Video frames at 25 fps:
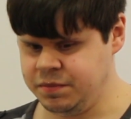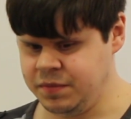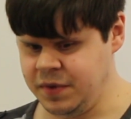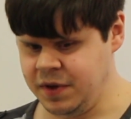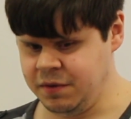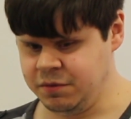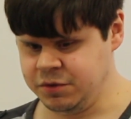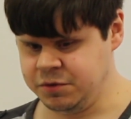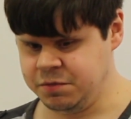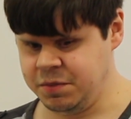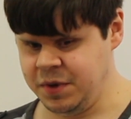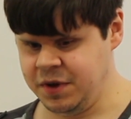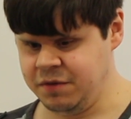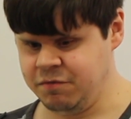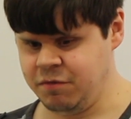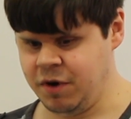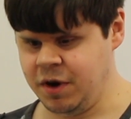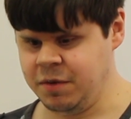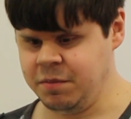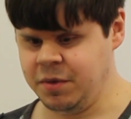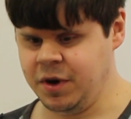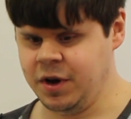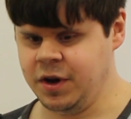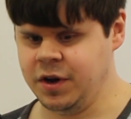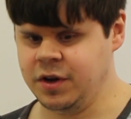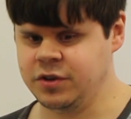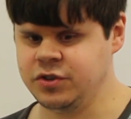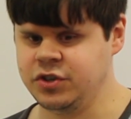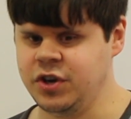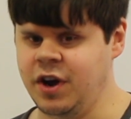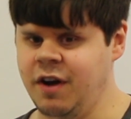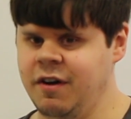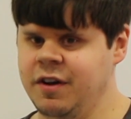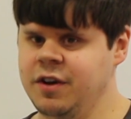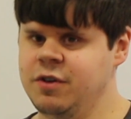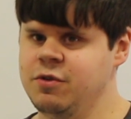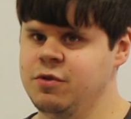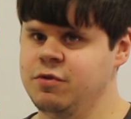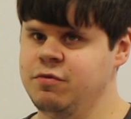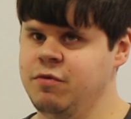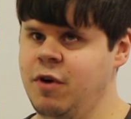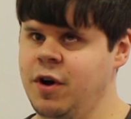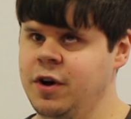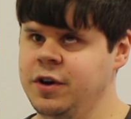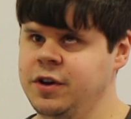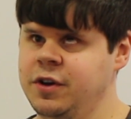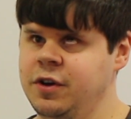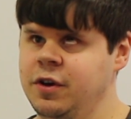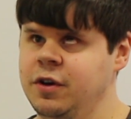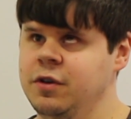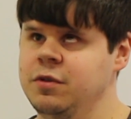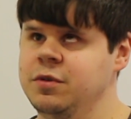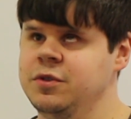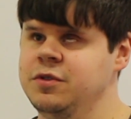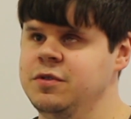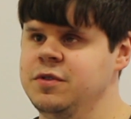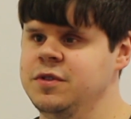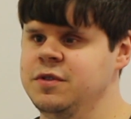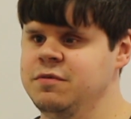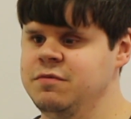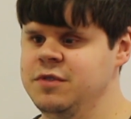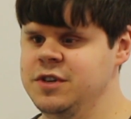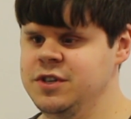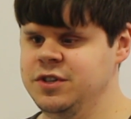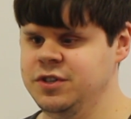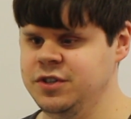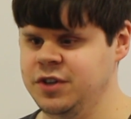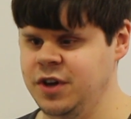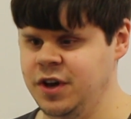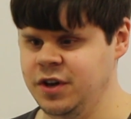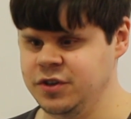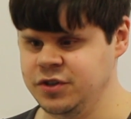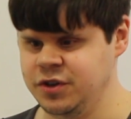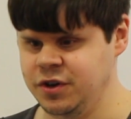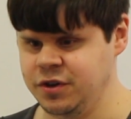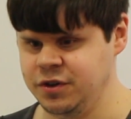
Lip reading: it was being run by a charity called Rica, who were doing the research.